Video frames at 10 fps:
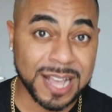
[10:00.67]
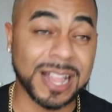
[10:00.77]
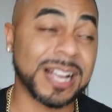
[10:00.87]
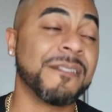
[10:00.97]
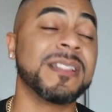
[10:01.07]

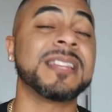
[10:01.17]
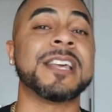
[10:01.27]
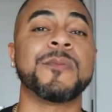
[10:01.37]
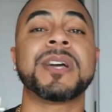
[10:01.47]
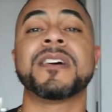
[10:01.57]
Like, I really
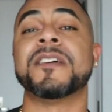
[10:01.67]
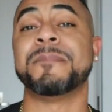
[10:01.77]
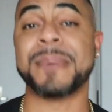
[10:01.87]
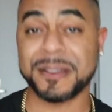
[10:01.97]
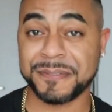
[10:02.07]
think we could
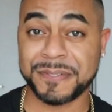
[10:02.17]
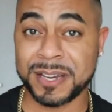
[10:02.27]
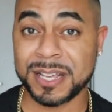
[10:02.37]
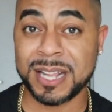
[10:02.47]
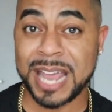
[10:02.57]
have
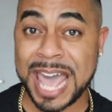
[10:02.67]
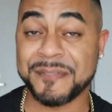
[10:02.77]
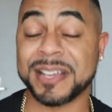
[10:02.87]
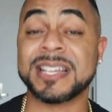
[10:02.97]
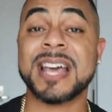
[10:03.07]
benefited
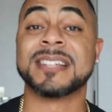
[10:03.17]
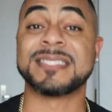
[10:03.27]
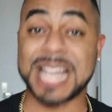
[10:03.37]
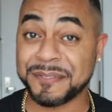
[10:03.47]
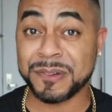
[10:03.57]
having
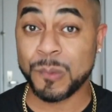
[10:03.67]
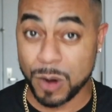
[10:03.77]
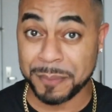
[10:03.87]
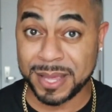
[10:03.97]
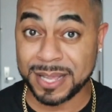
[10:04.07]
7
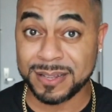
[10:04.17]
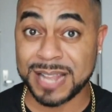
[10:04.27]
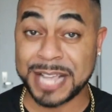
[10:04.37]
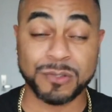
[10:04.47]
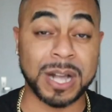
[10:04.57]
women
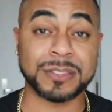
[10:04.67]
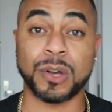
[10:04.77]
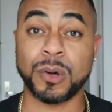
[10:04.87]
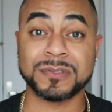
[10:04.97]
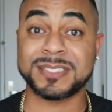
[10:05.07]
like throughout
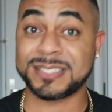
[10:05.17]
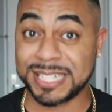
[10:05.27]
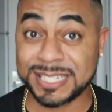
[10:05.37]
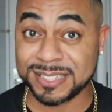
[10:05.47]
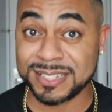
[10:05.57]
the whole
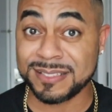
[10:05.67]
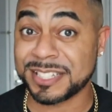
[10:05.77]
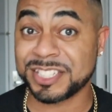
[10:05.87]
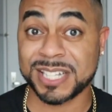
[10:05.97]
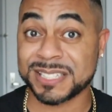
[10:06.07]
season
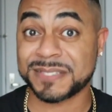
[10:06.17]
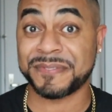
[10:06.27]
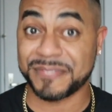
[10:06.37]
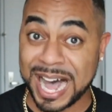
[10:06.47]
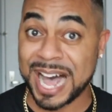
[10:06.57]
than just
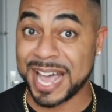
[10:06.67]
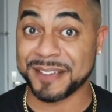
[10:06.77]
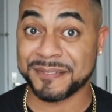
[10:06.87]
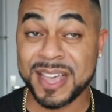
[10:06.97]
5.